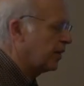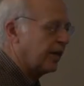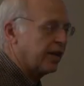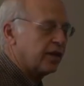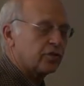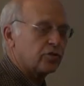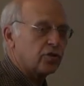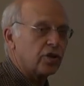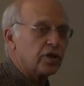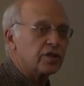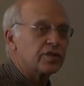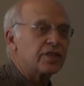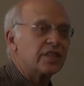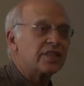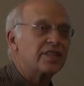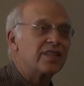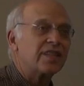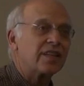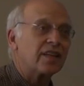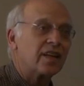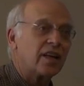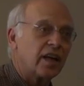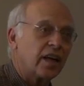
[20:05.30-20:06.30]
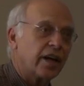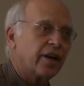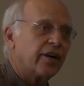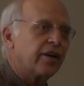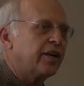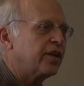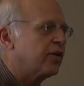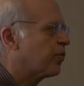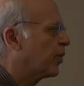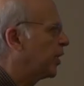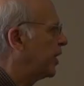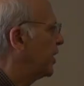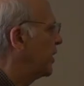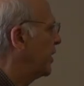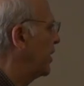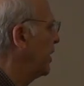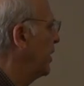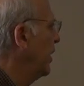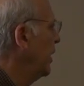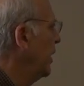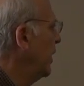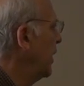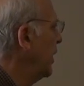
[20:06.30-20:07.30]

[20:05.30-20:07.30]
editorials that Sinclair had written